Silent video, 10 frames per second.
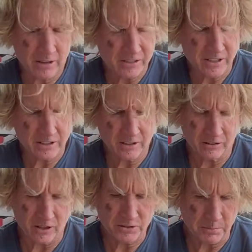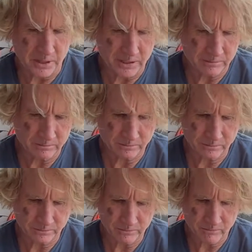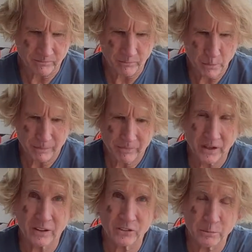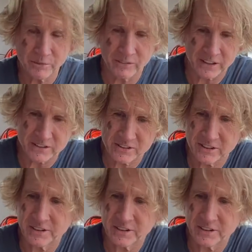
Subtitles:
right, taking a lunch break. I have some advice